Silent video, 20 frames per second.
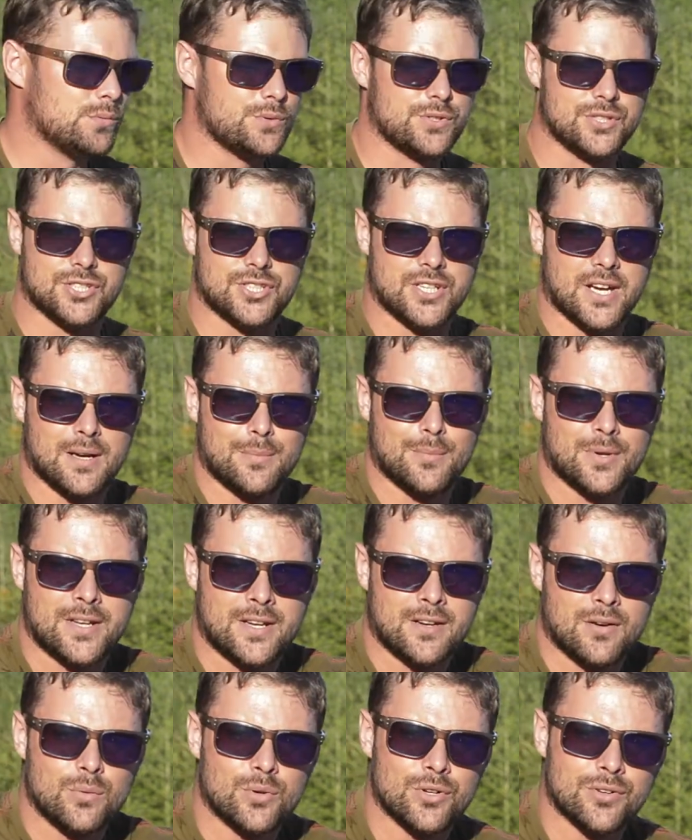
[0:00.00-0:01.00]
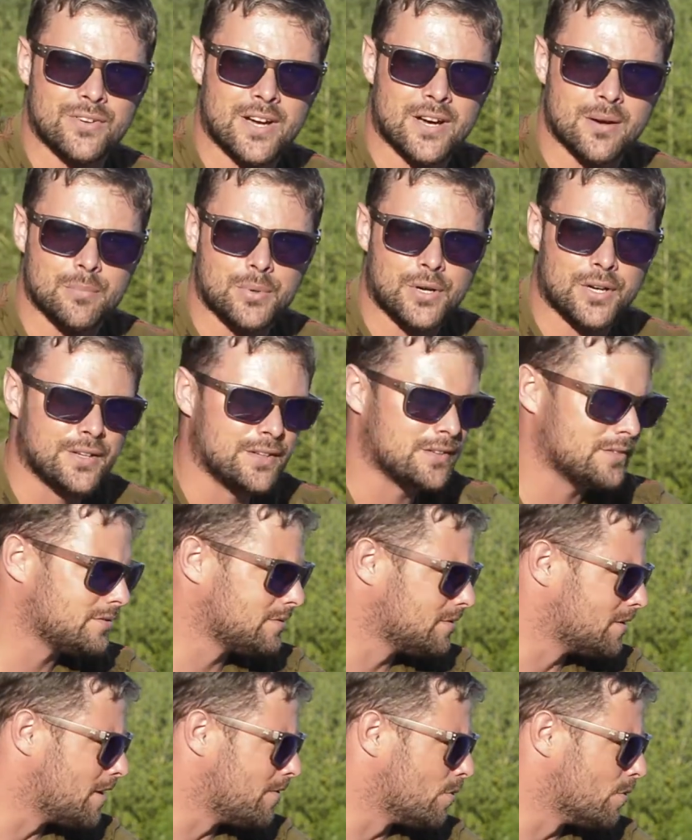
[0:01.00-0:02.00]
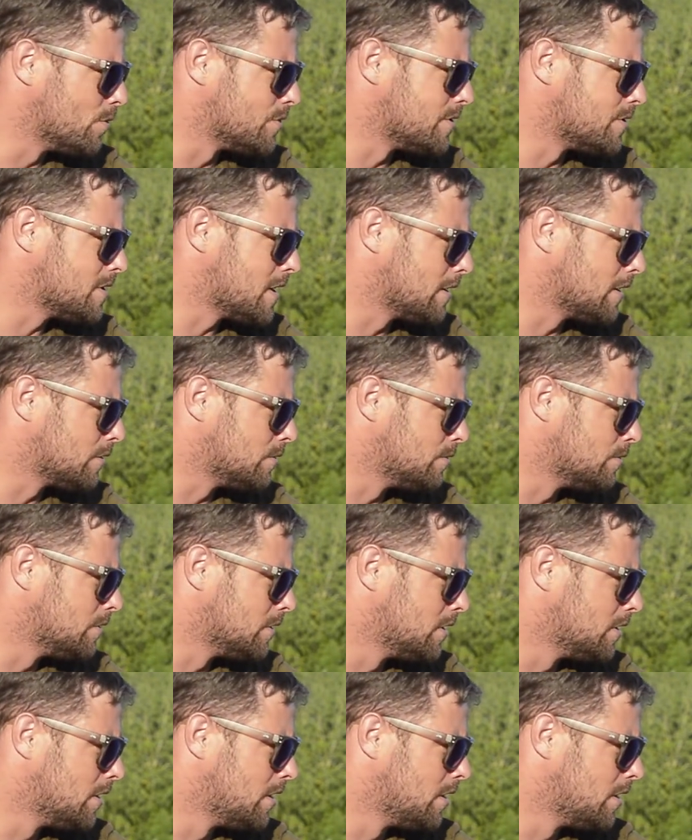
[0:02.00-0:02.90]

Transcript: a shame. I think I would have had a bite if it wasn't tangled.